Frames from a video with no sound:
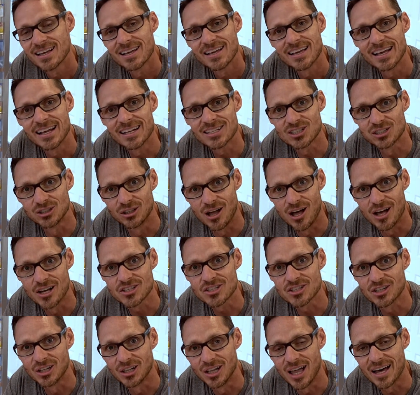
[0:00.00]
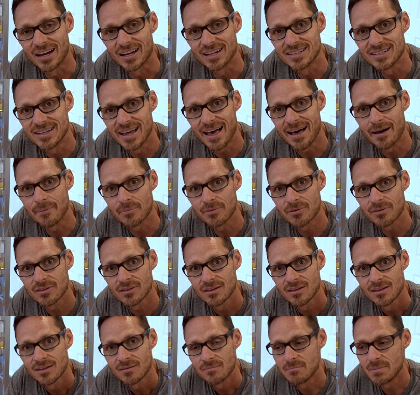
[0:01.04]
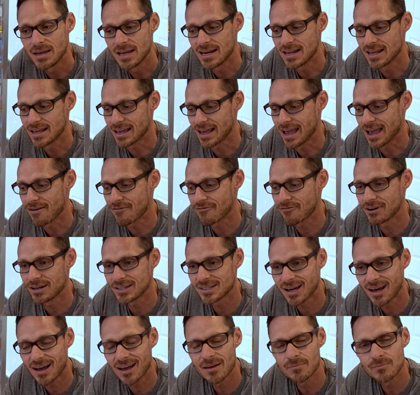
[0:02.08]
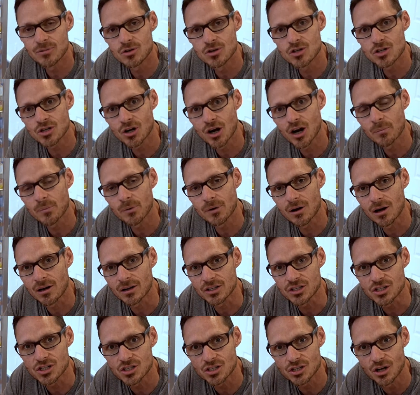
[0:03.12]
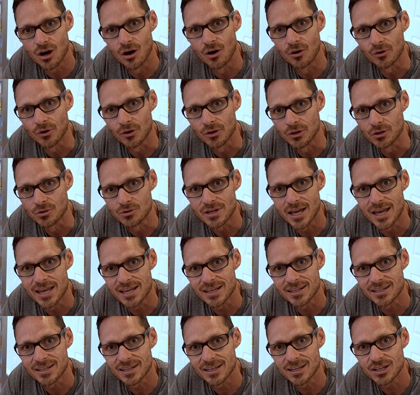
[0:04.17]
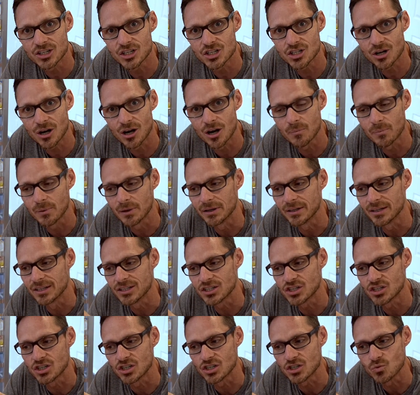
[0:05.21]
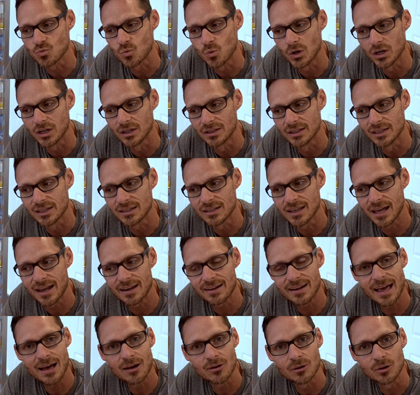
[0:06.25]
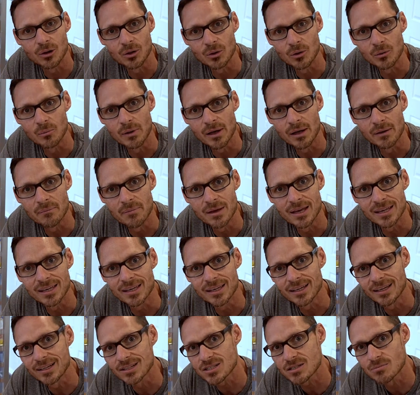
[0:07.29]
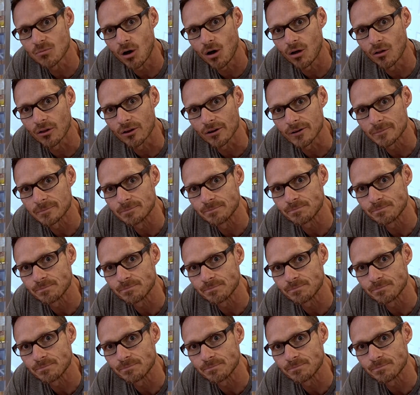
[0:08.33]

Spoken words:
it's lost a lot of depth. Meaning every time you sharpen on a stone or you take it to get sharpened, it's just whittling that down a little bit, making it smaller.